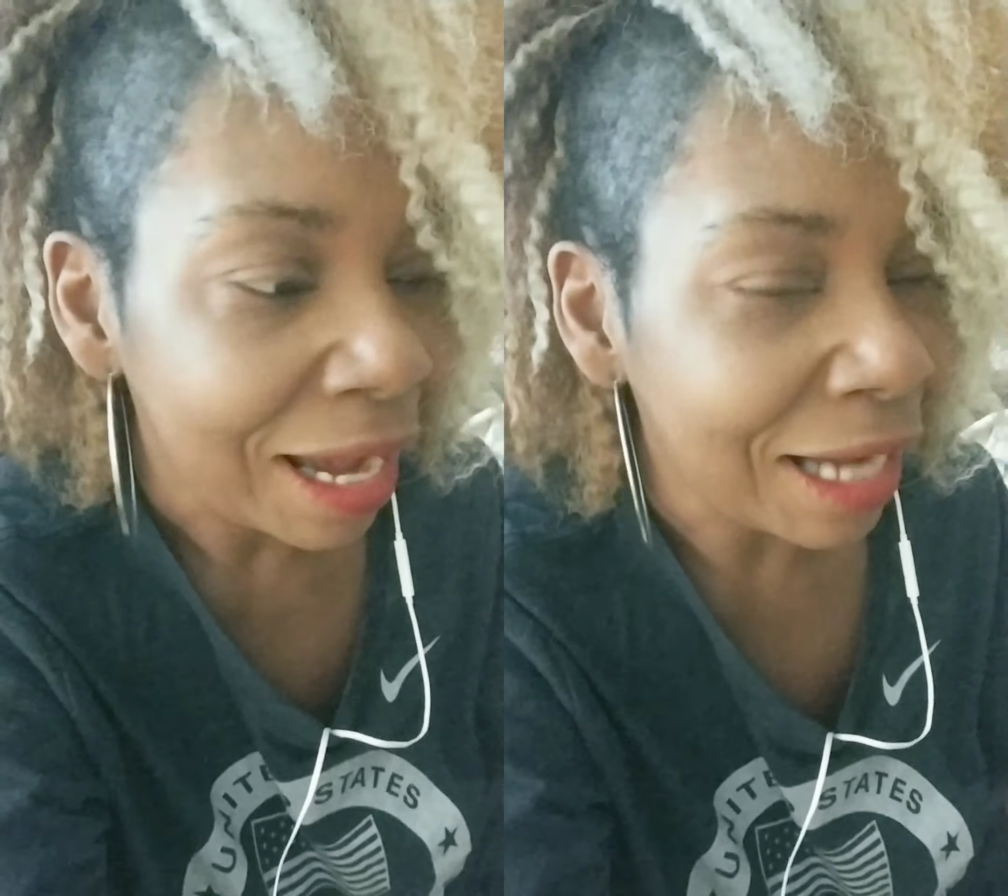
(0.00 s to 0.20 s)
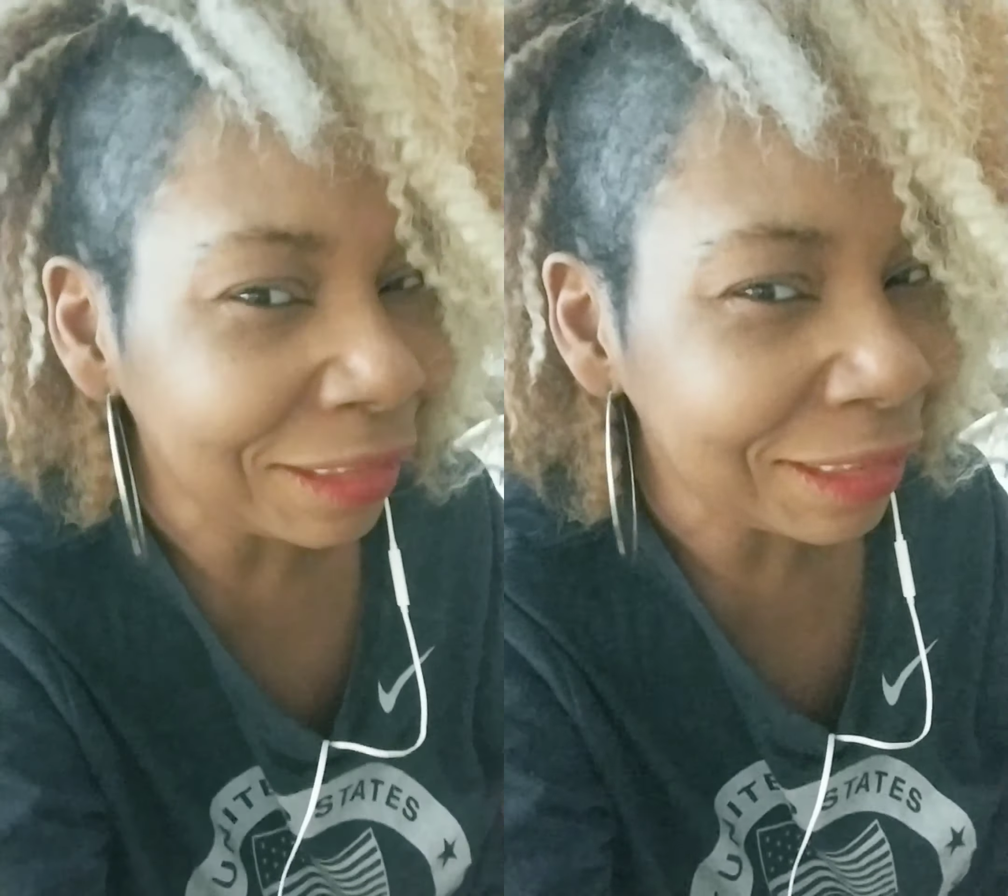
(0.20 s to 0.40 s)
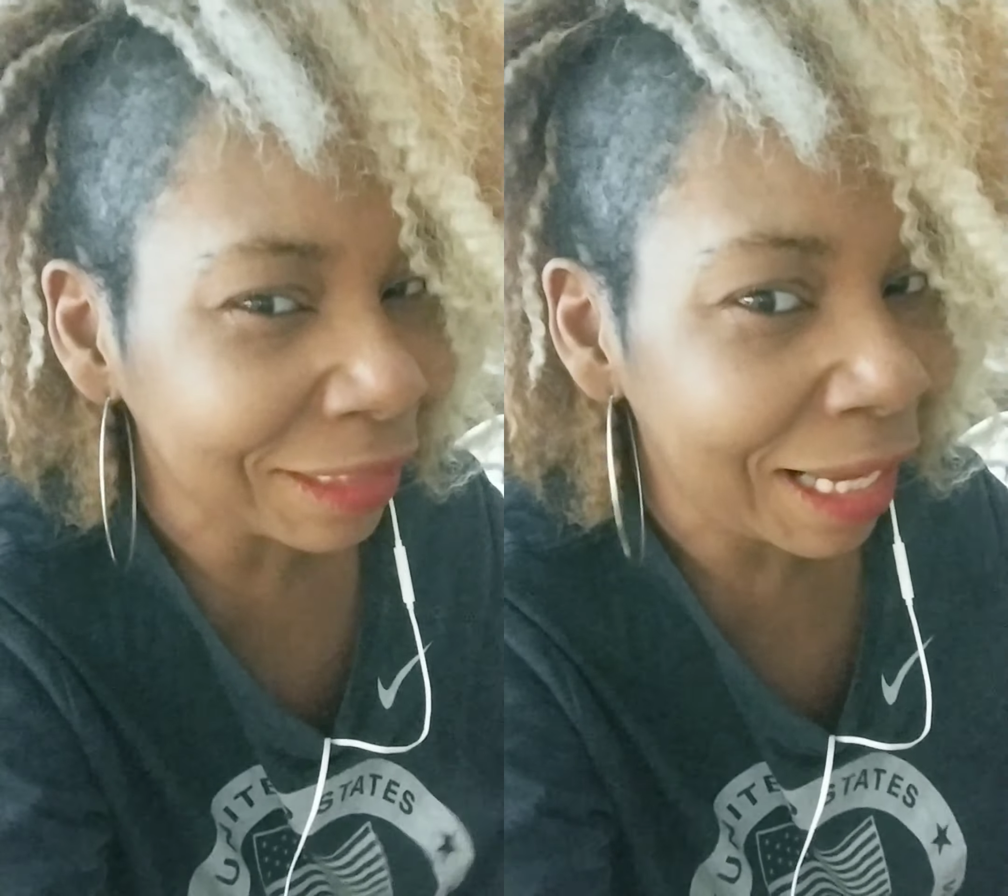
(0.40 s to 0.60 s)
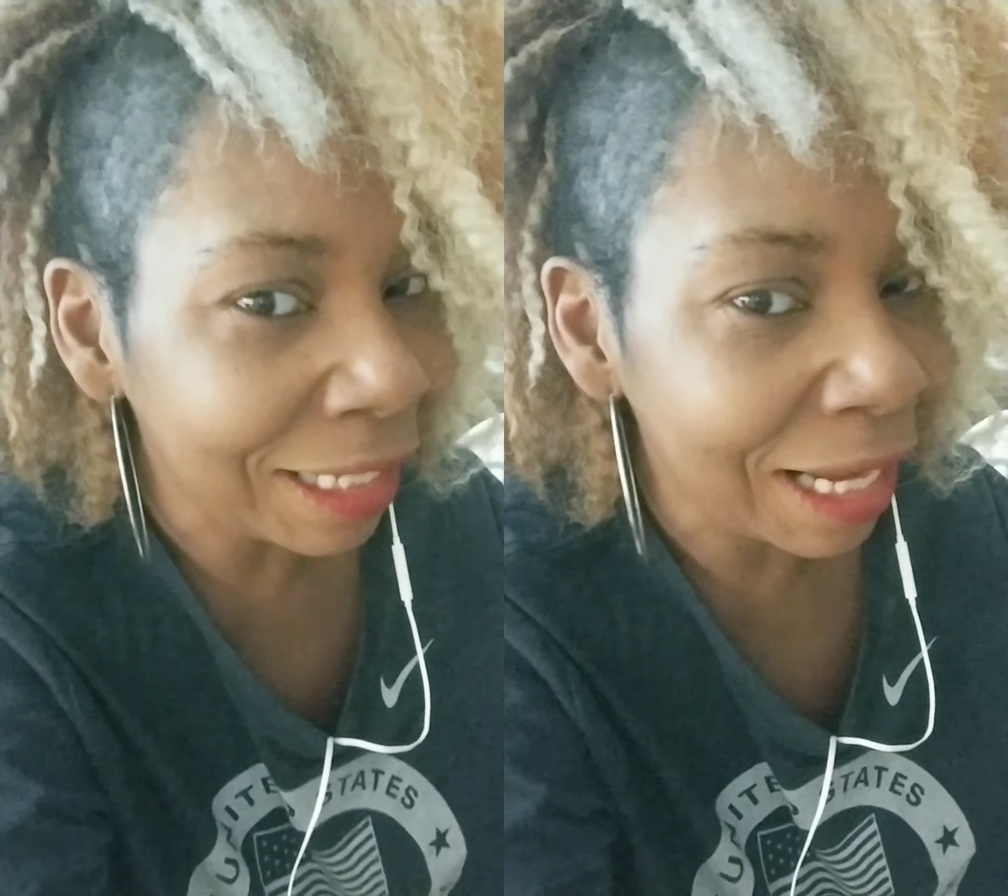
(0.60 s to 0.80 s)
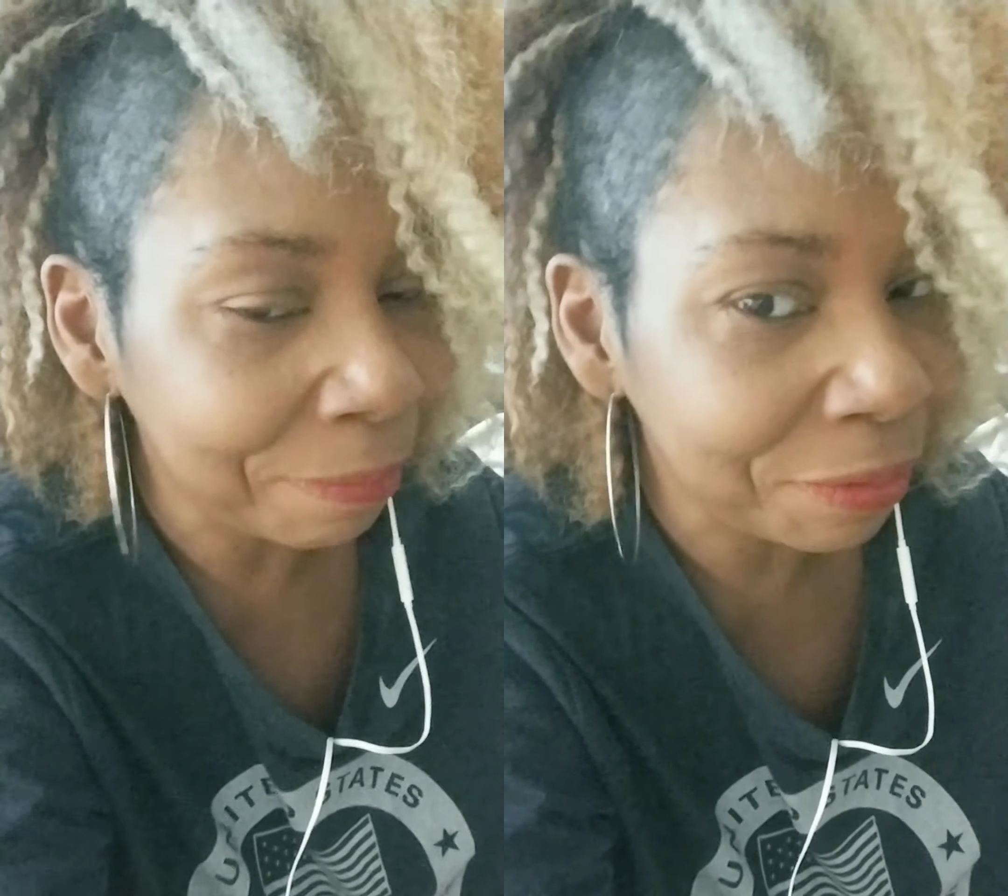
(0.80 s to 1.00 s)
I just kind of
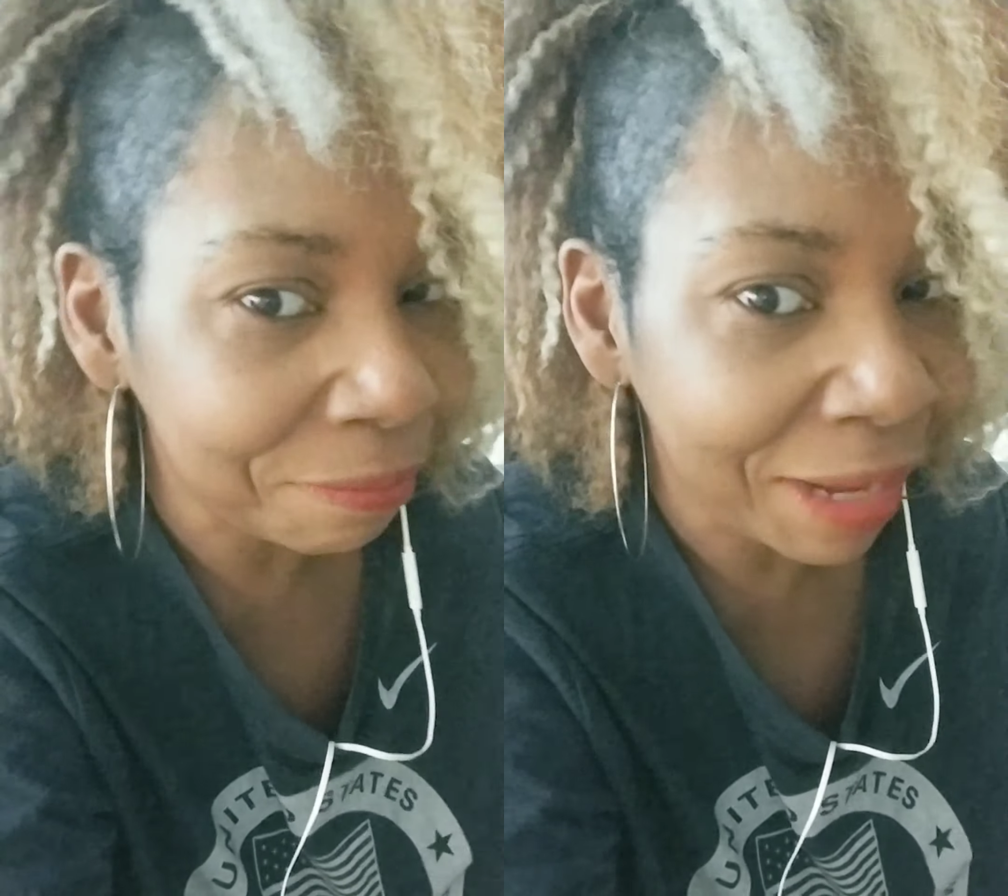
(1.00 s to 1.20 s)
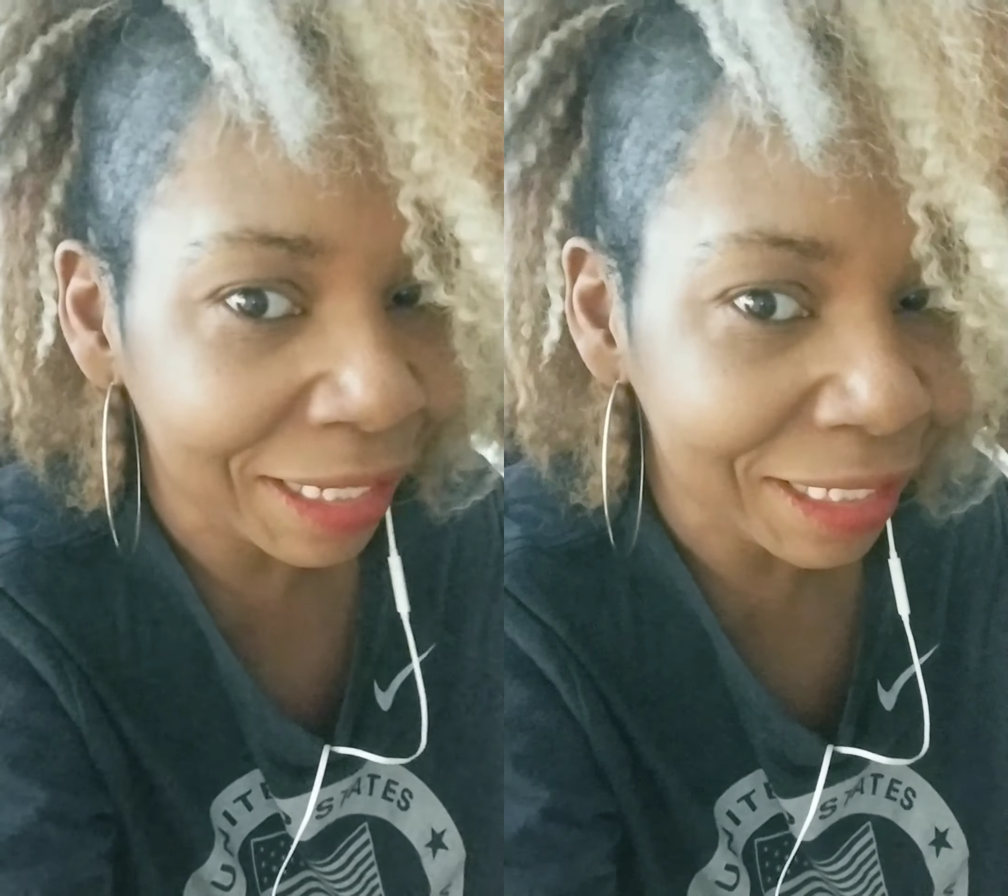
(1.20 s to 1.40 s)
like put my